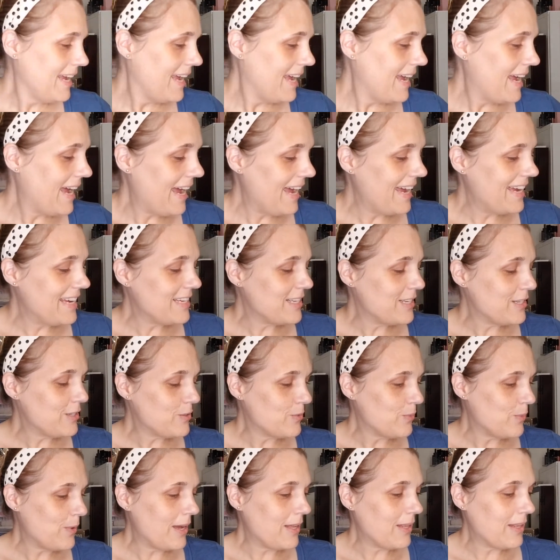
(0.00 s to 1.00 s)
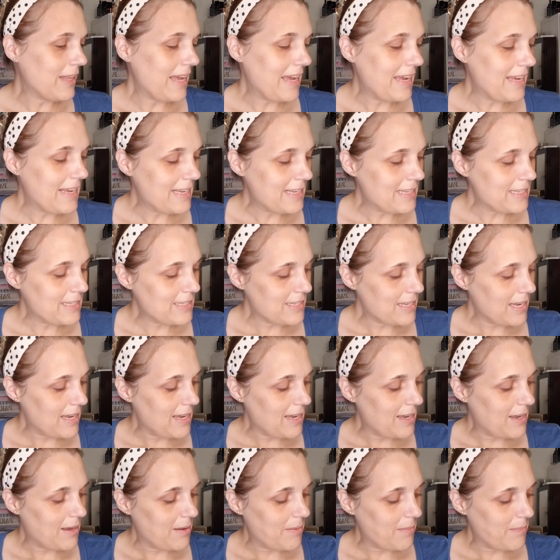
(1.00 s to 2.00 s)
as well as
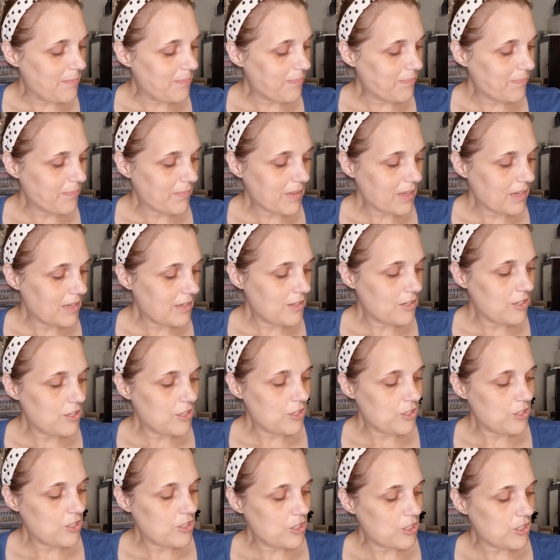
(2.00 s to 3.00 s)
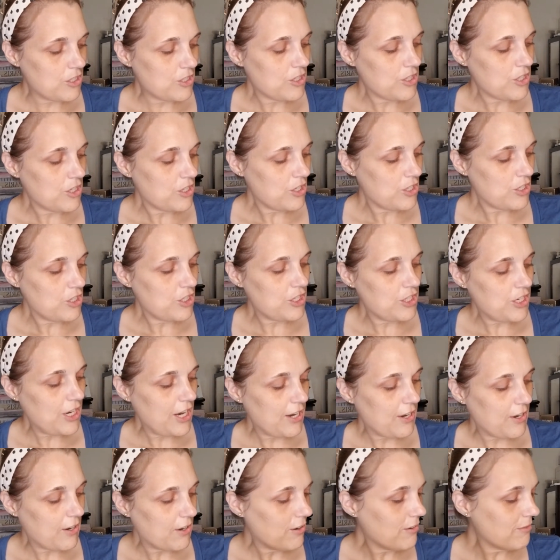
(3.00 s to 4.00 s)
just
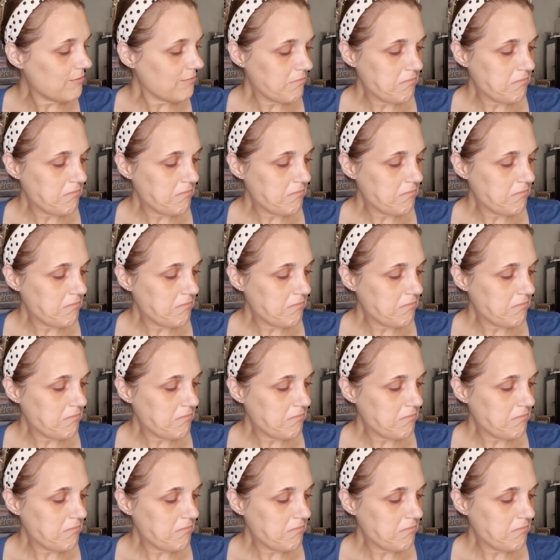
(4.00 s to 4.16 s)
share